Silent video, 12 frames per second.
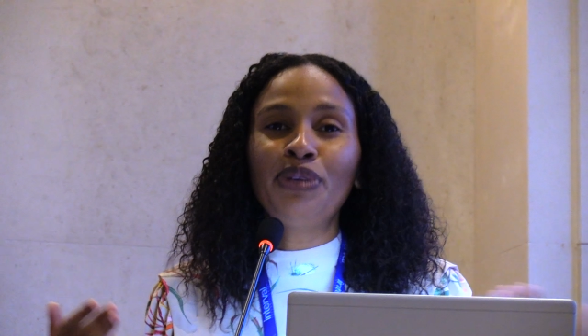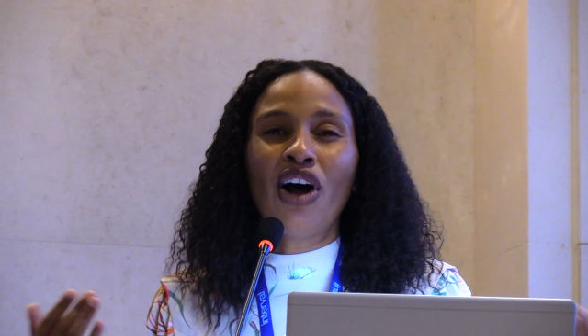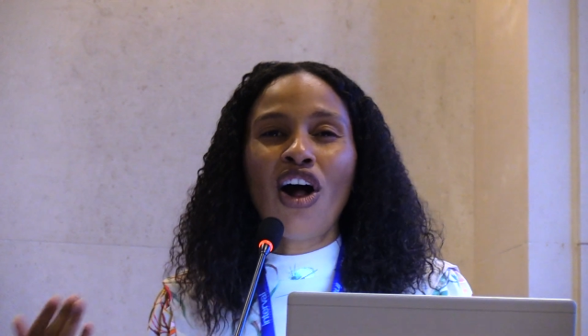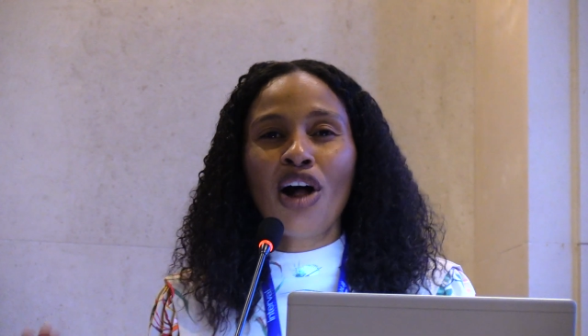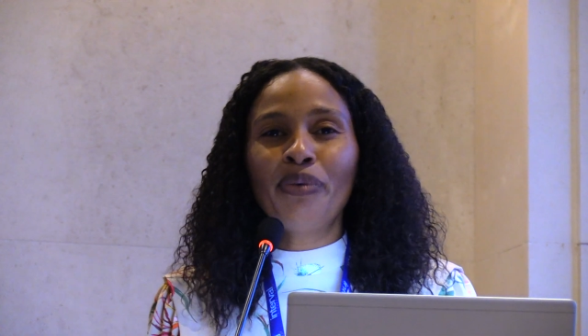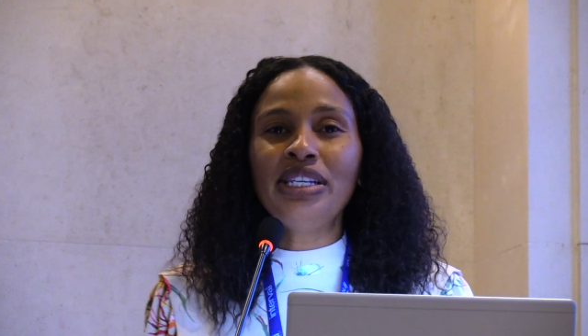we
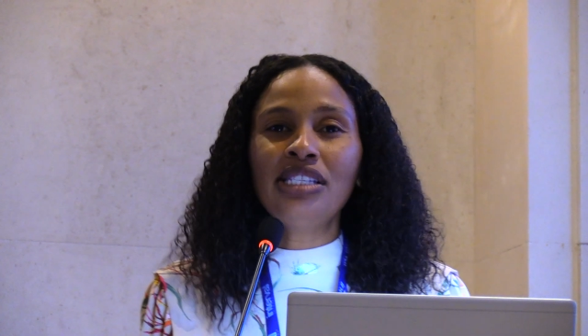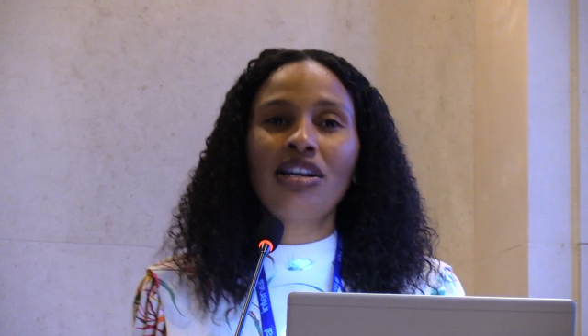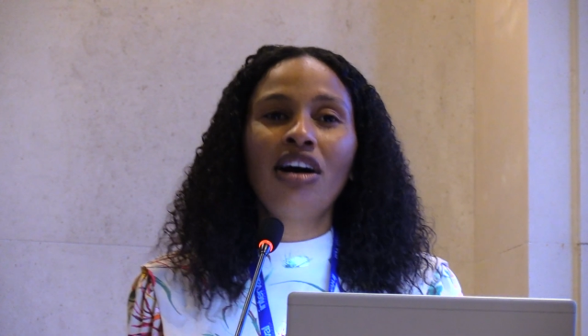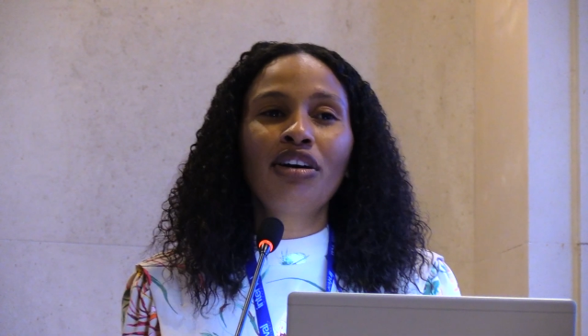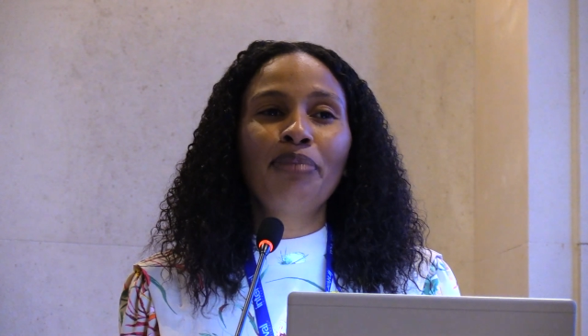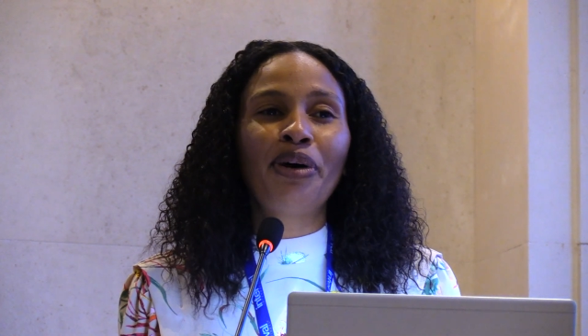always
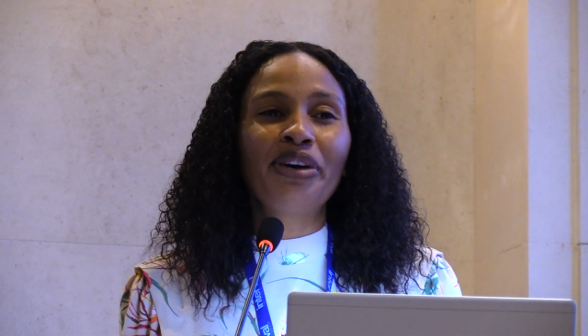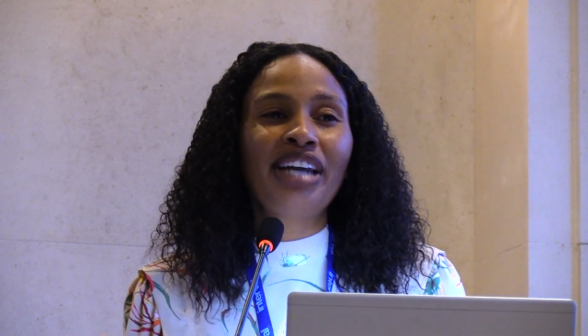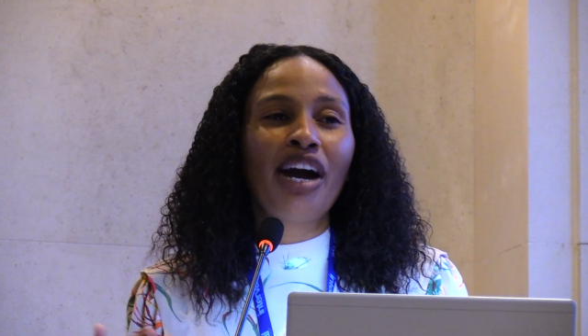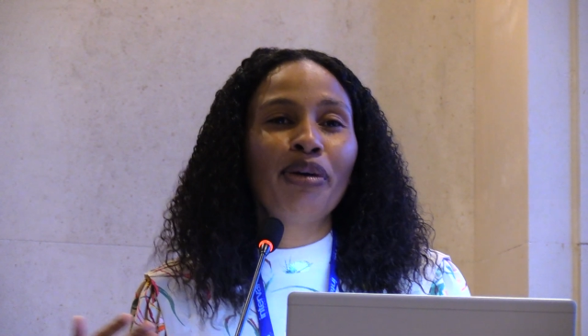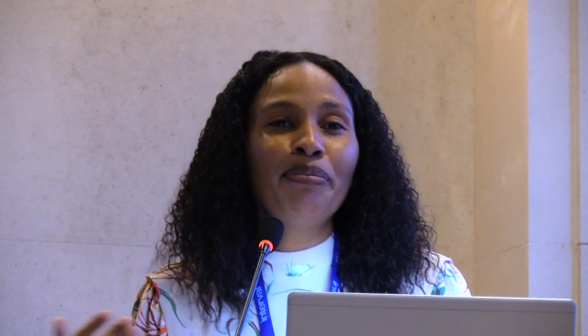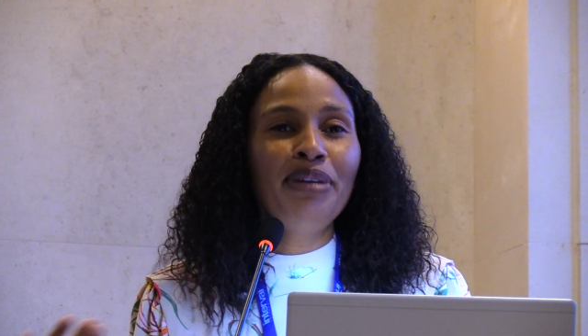talk about
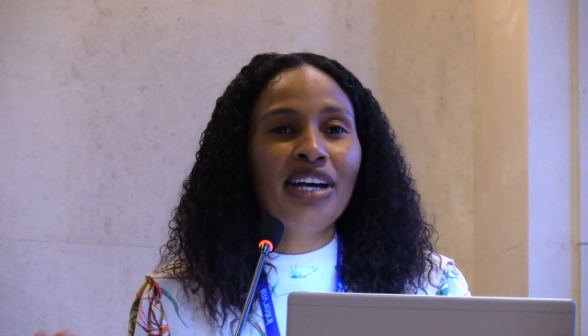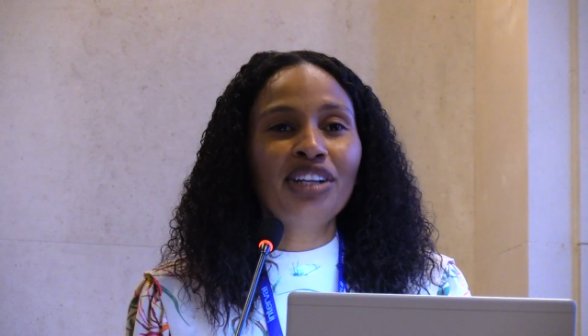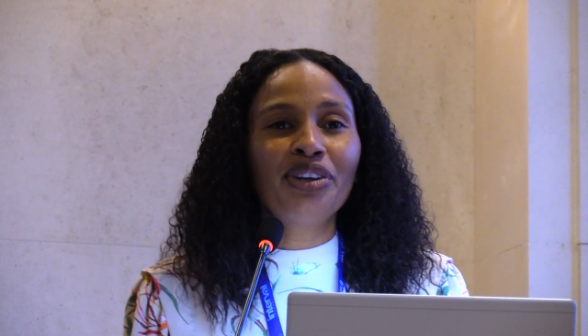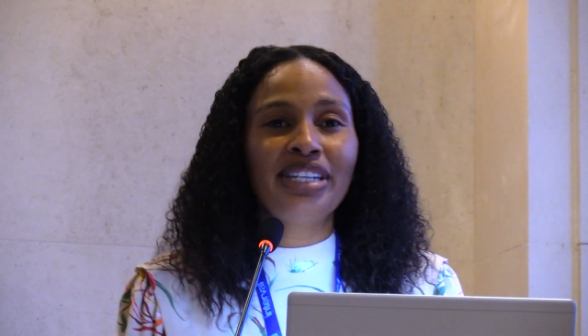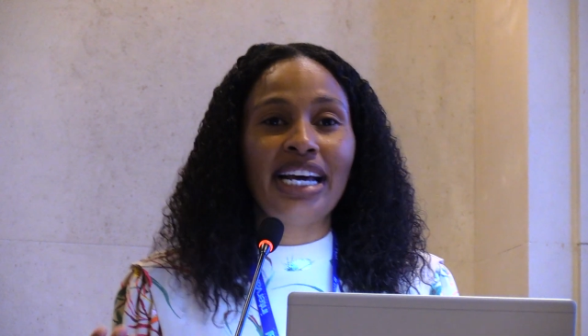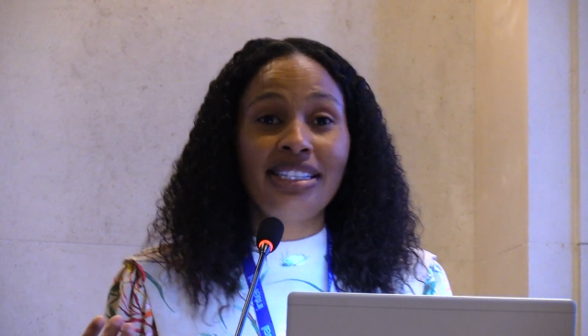
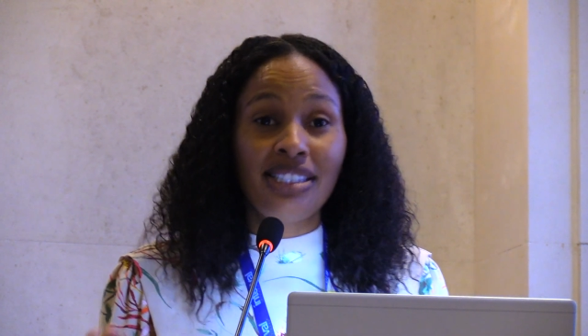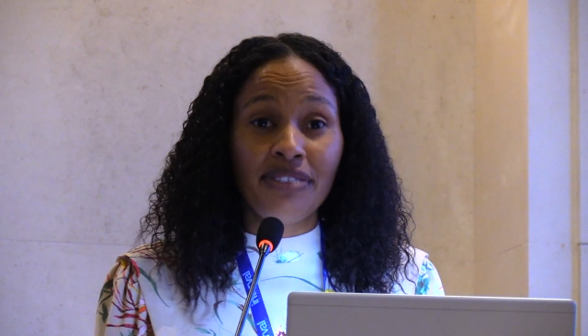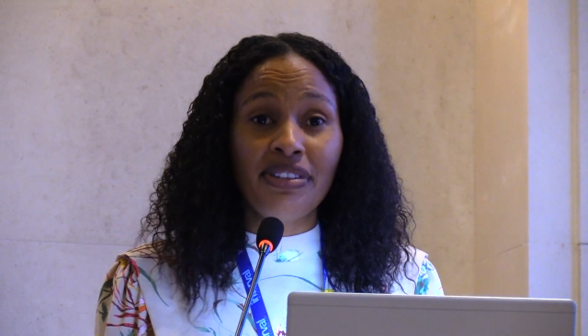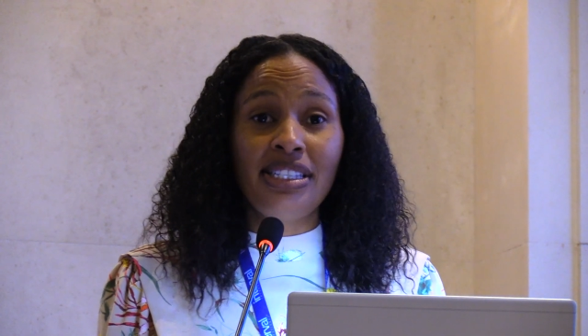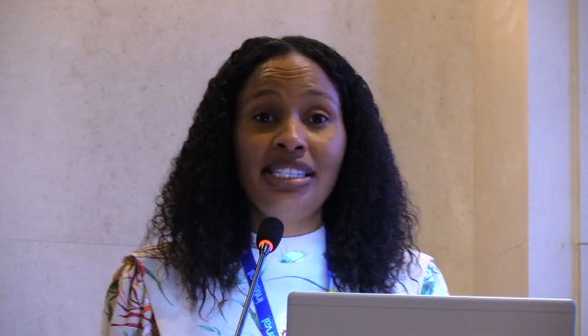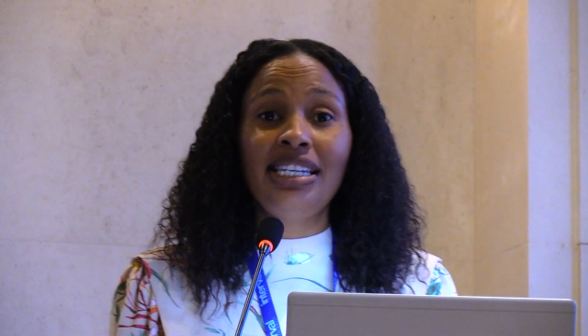Caribbean
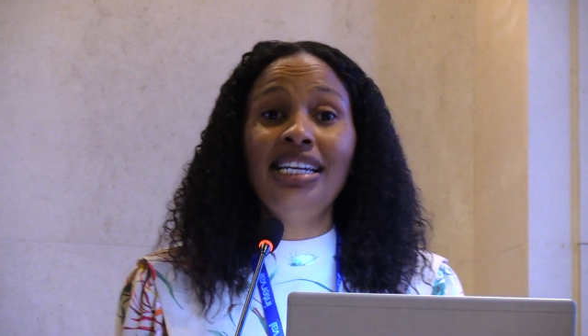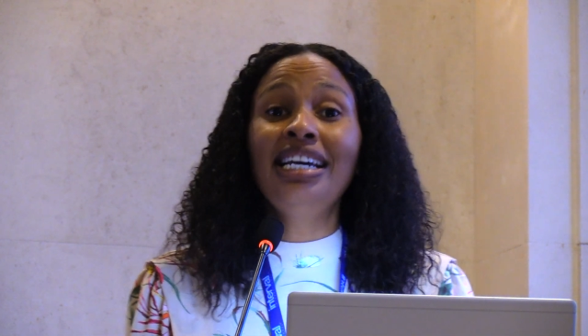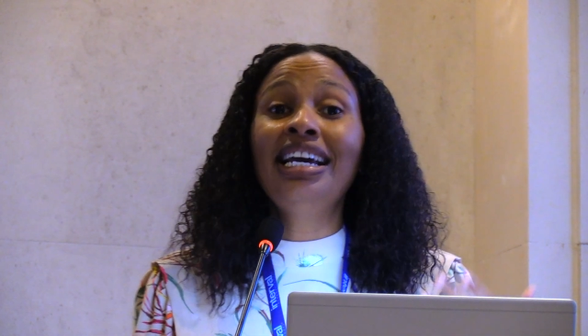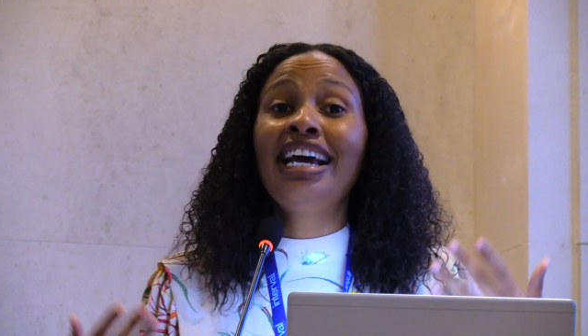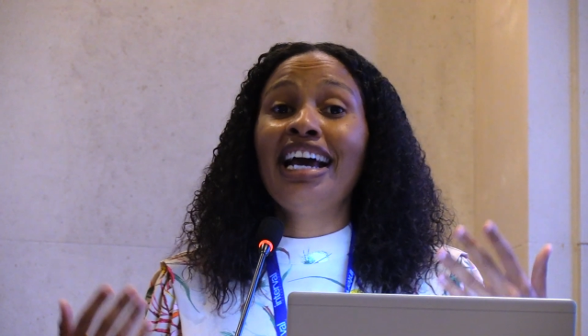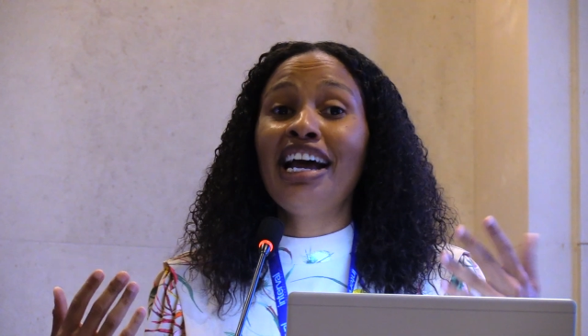
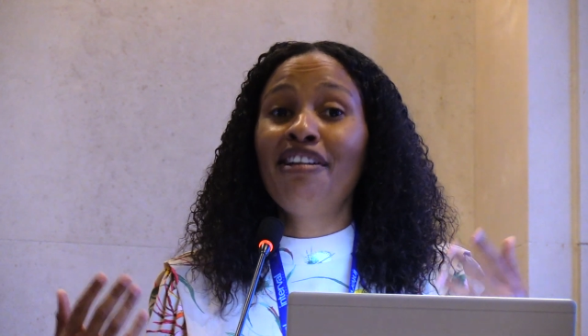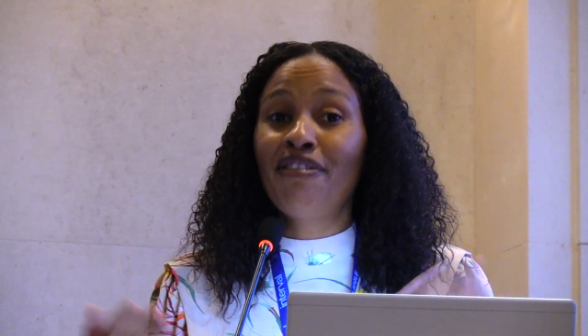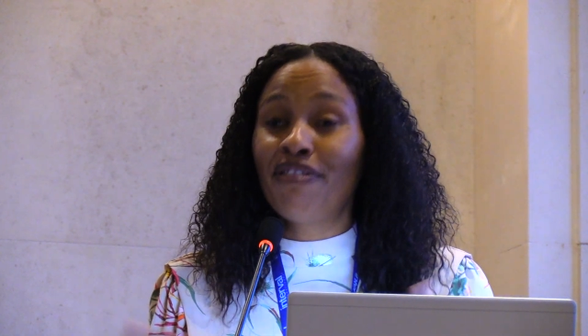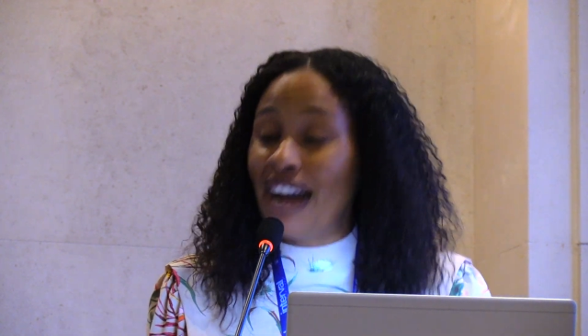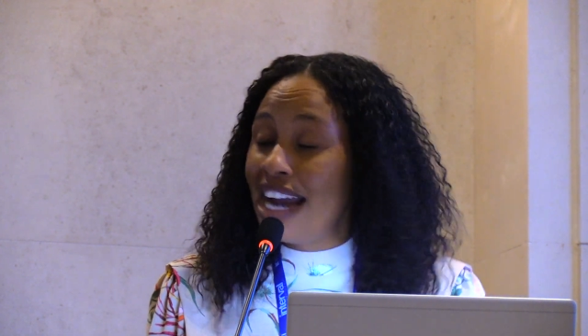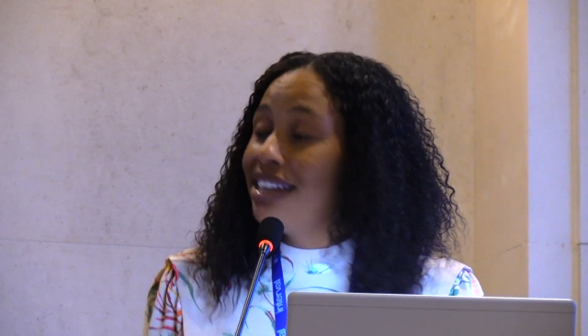connectivity,
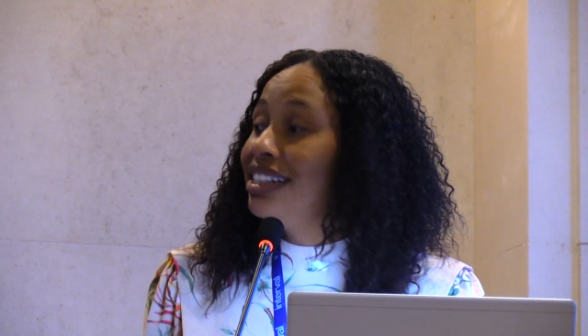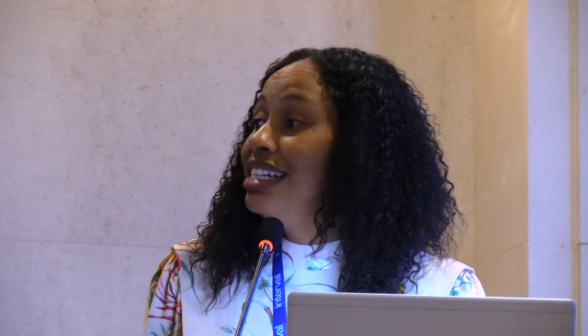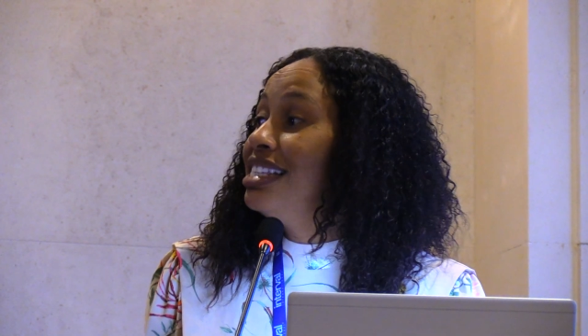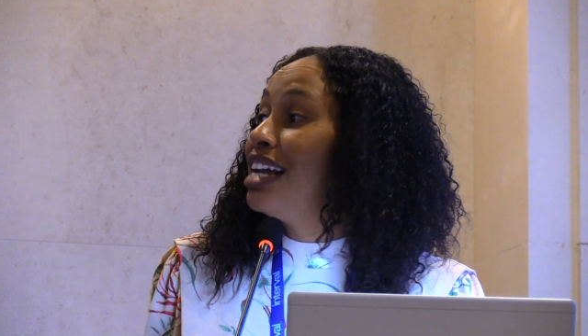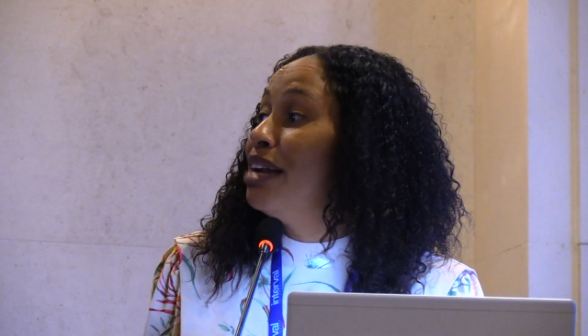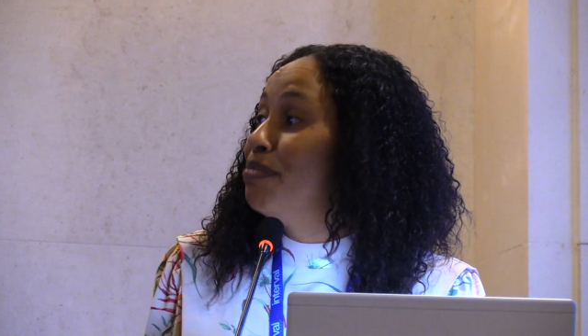and
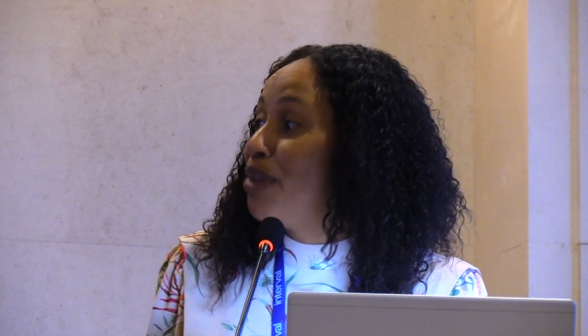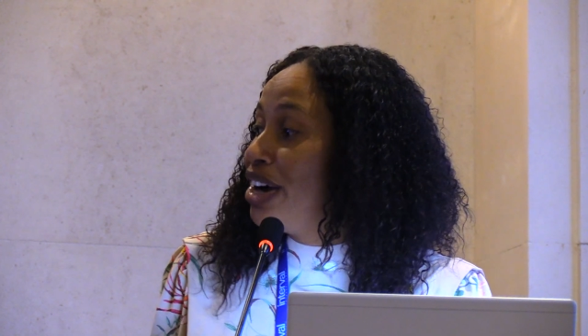finally St.